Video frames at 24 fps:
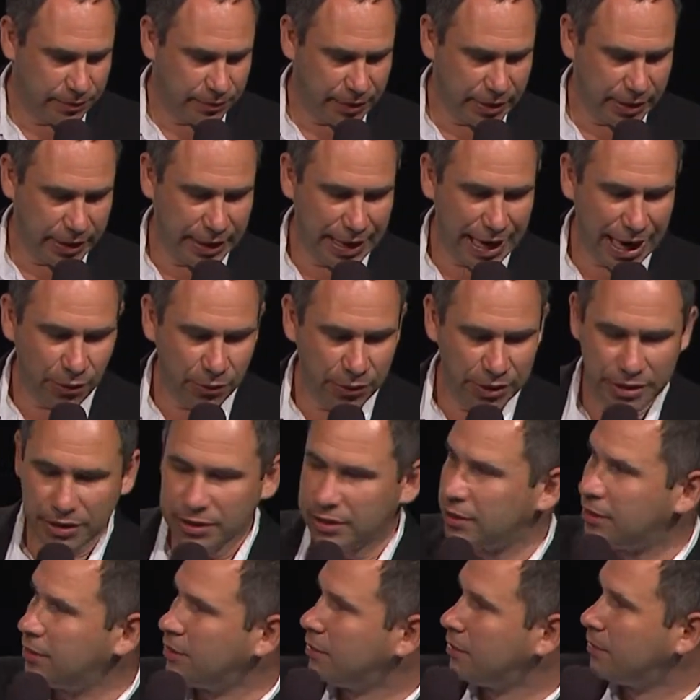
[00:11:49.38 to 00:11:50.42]
allowing,
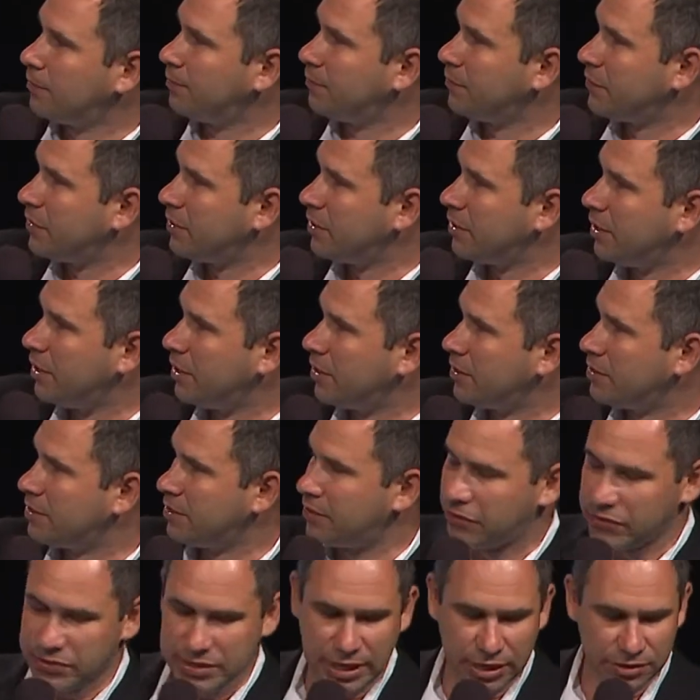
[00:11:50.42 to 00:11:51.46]
here's the
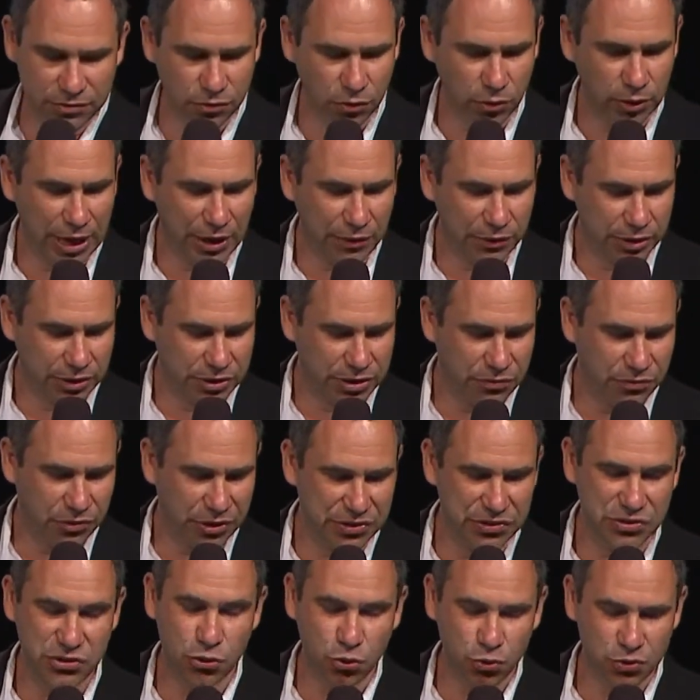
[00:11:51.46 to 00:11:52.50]
result for allowing
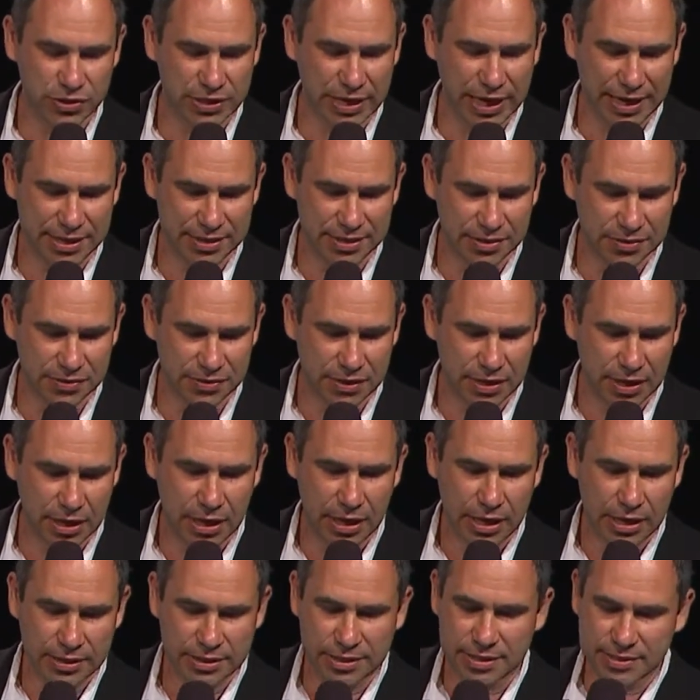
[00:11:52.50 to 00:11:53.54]
different U sizes,
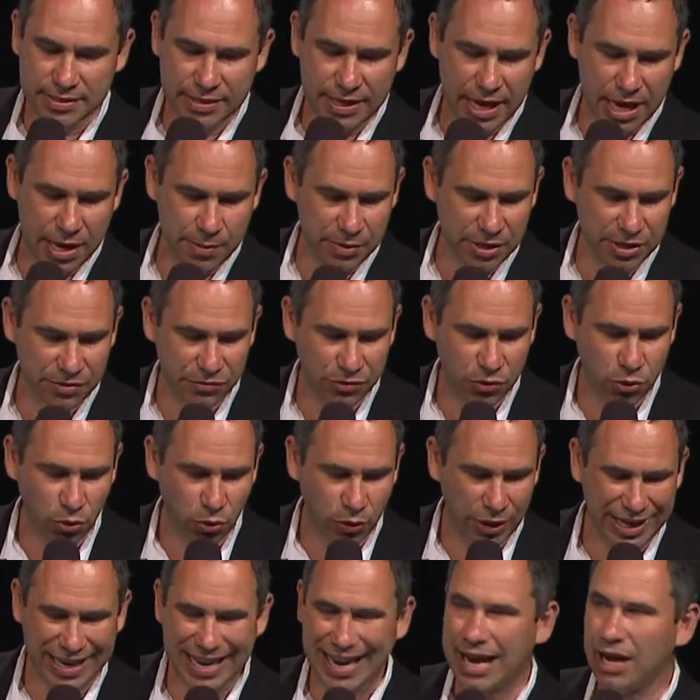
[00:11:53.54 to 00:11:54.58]
the same. If you
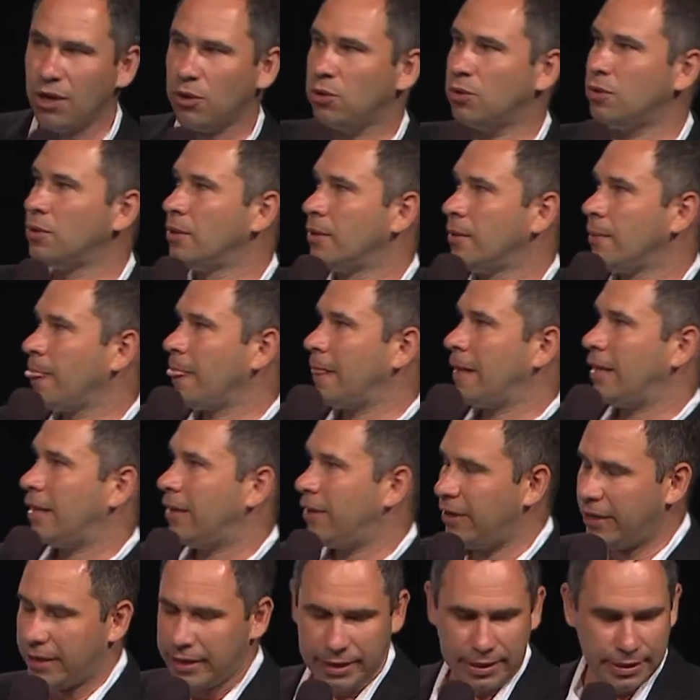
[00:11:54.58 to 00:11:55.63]
allow
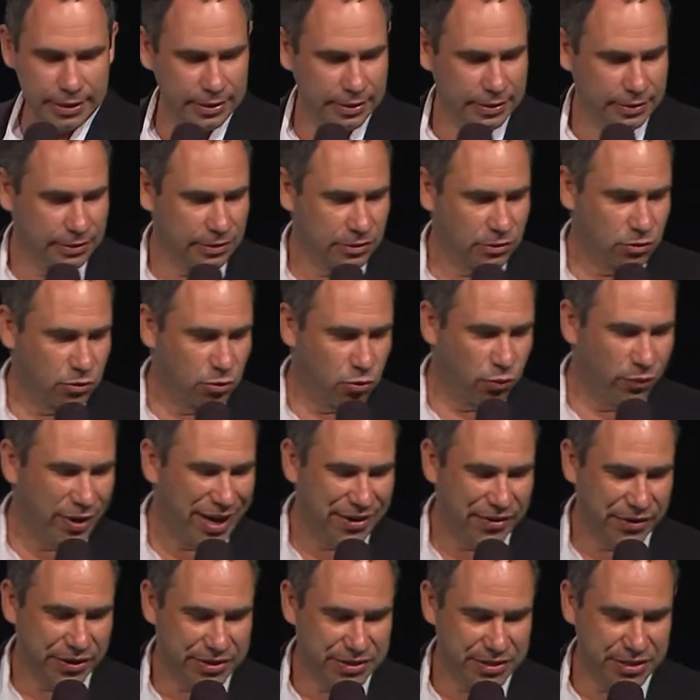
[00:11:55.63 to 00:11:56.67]
to
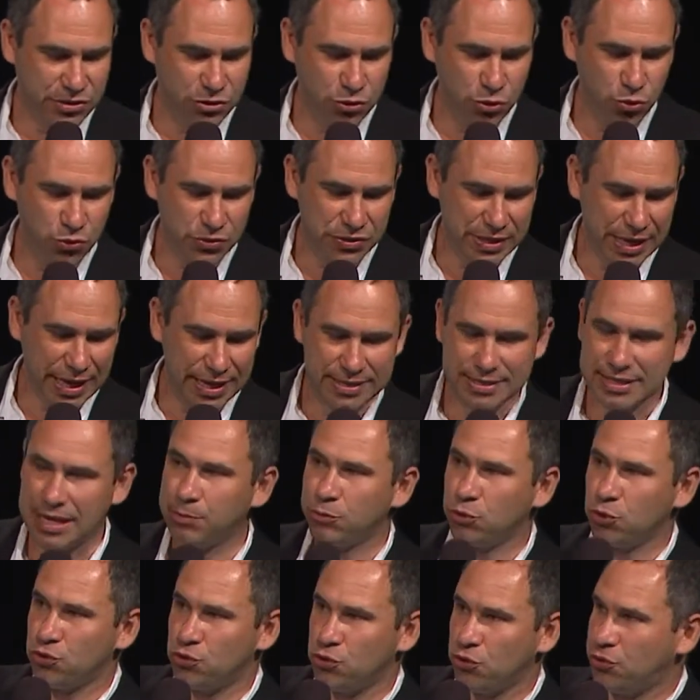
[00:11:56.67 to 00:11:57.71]
vary the U size up
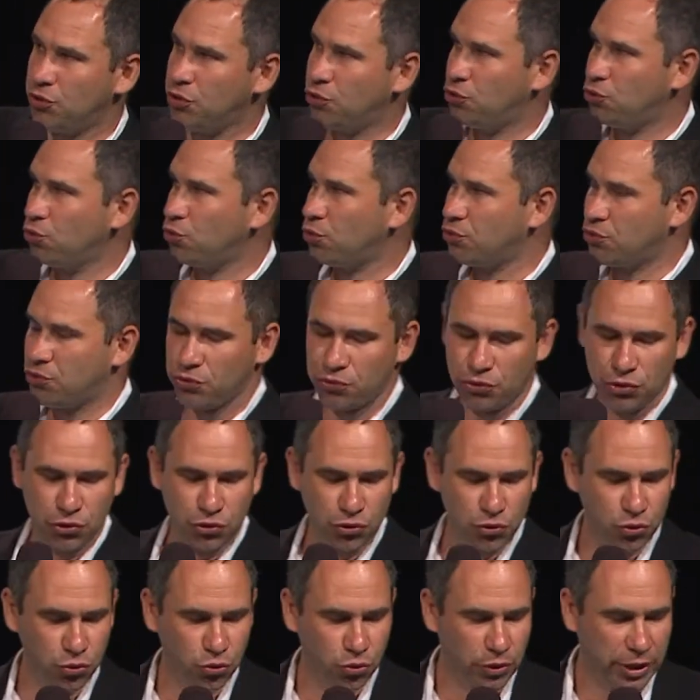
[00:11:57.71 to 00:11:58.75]
to 32 on
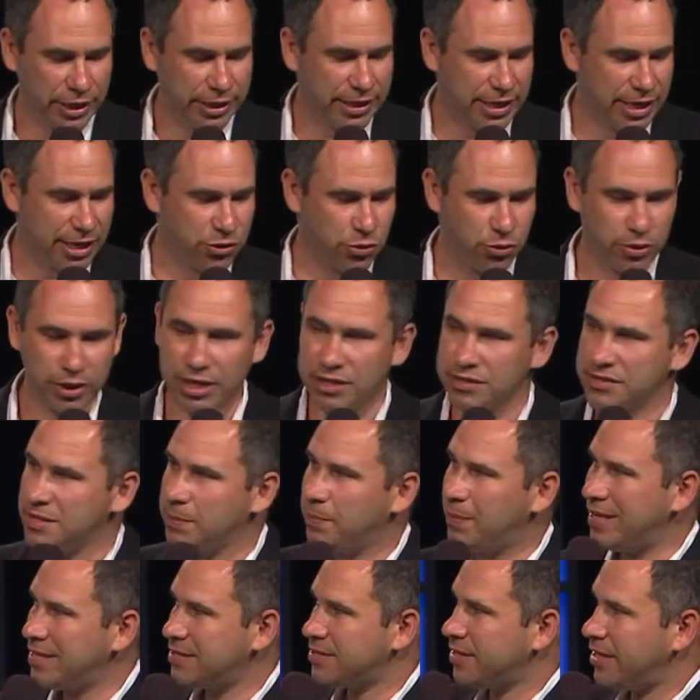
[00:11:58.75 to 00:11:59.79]
32, again, you get the
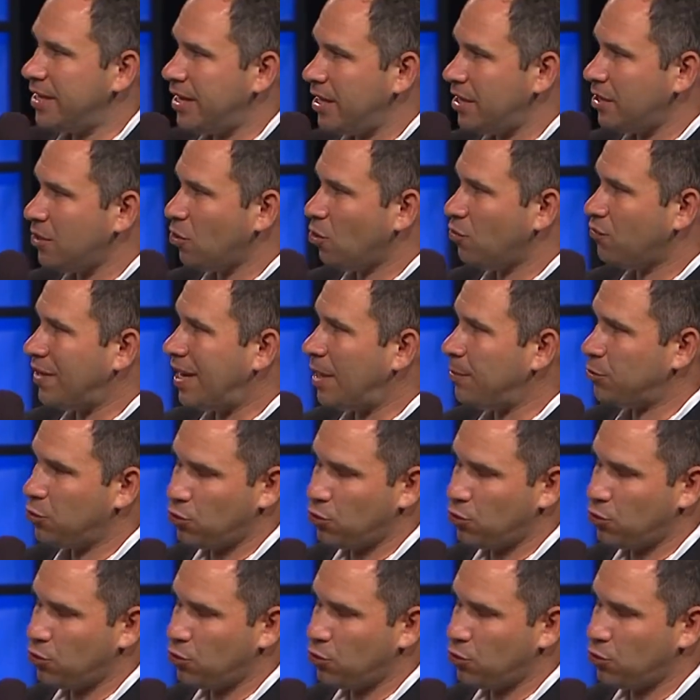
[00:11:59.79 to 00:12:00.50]
best gain of up